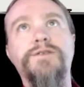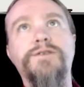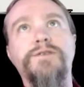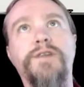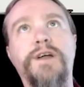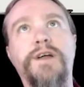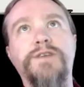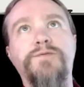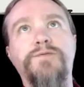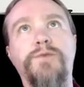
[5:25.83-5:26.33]
So
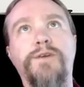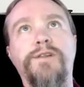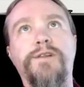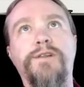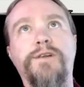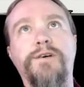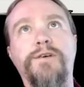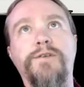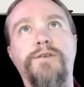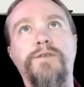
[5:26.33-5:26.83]
that's one of
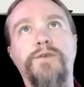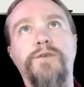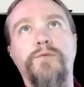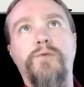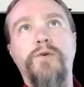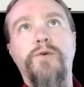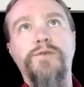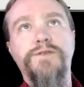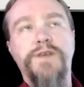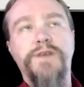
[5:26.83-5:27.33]
the
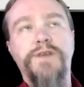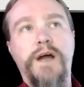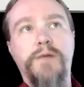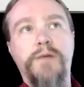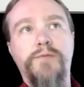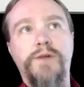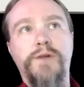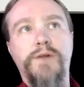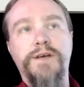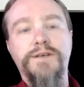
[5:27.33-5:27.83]
roles that I
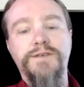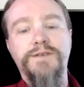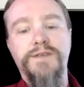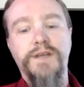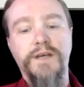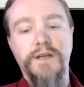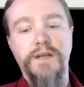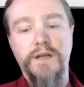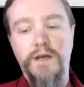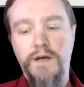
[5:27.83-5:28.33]
play, is
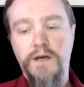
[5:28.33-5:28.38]
that